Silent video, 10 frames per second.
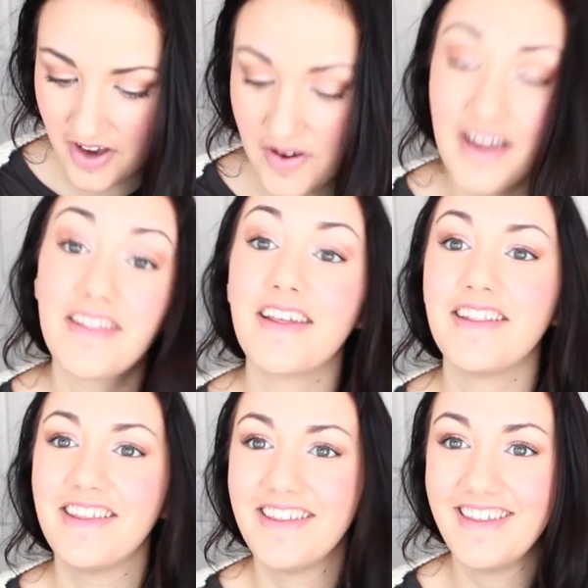Okay, and
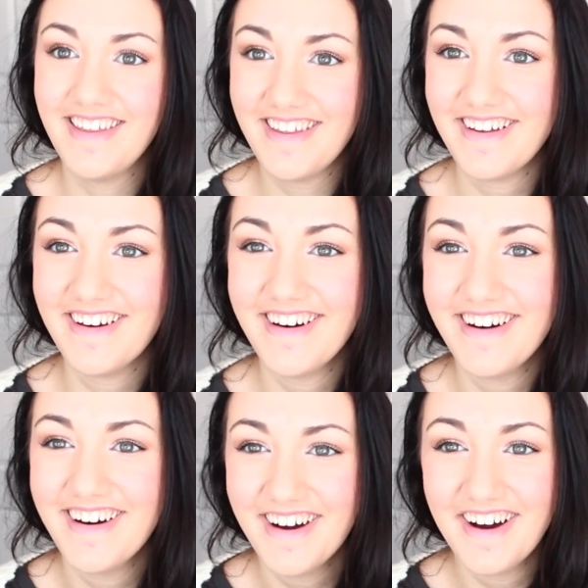then
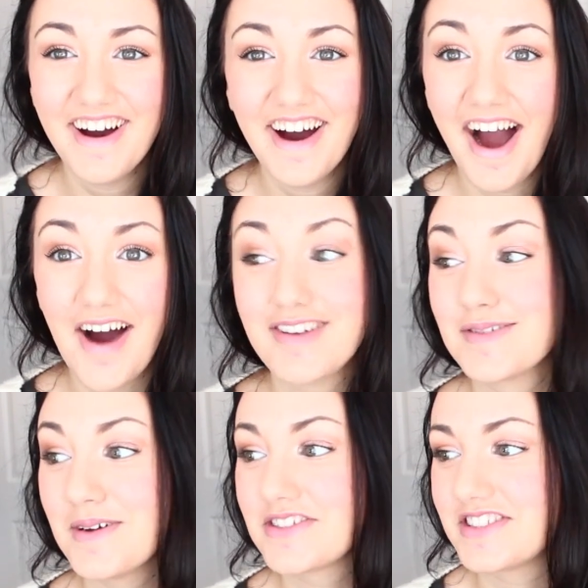I was
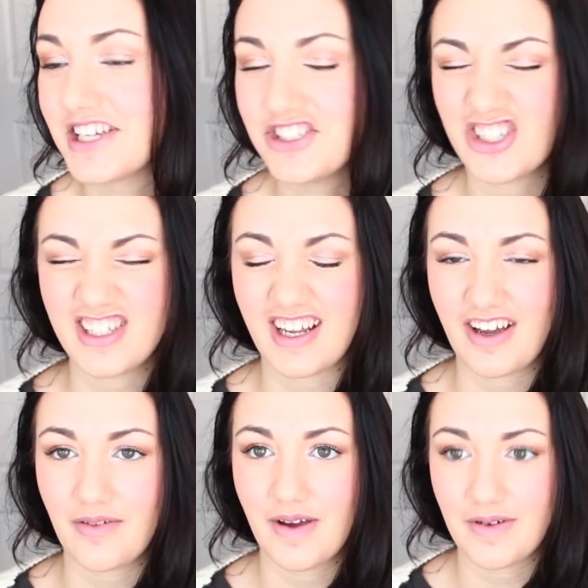about to say, shit, I
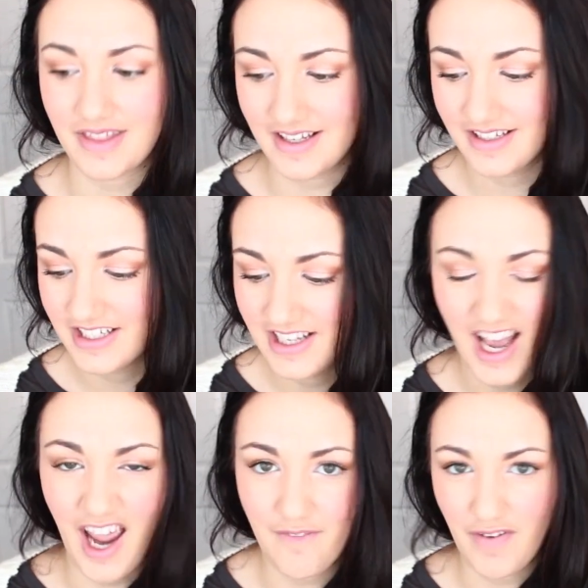got away with it.
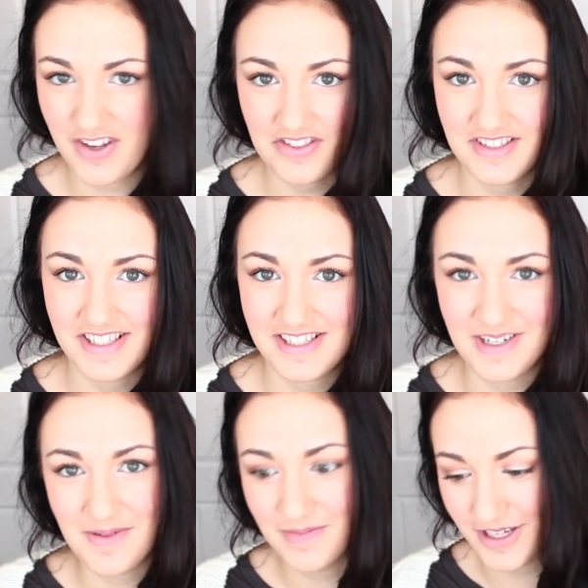I fucked the
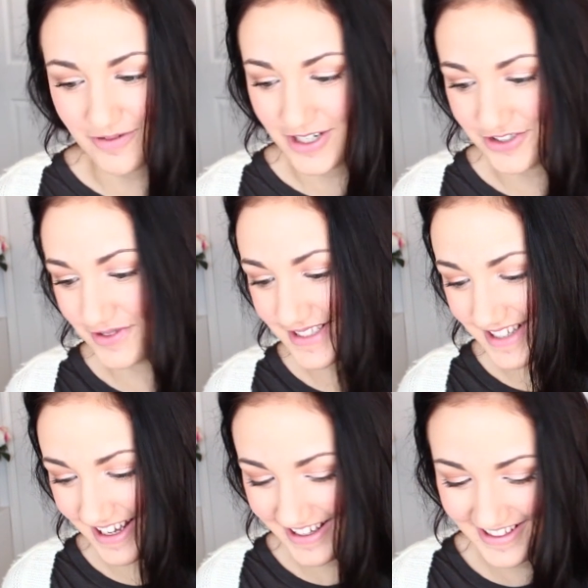system, like Rachel would
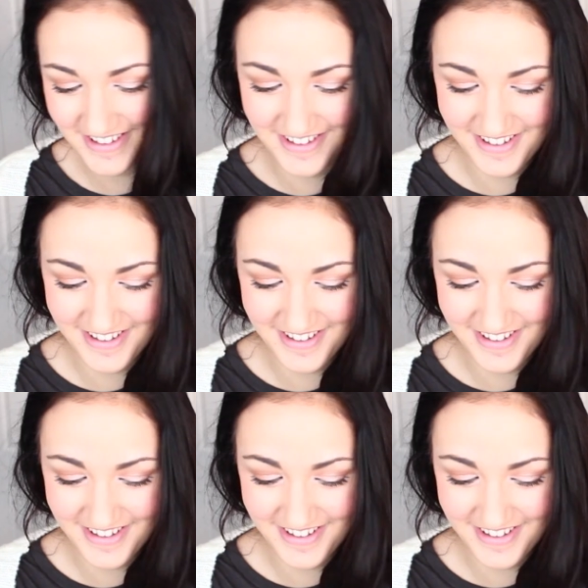say.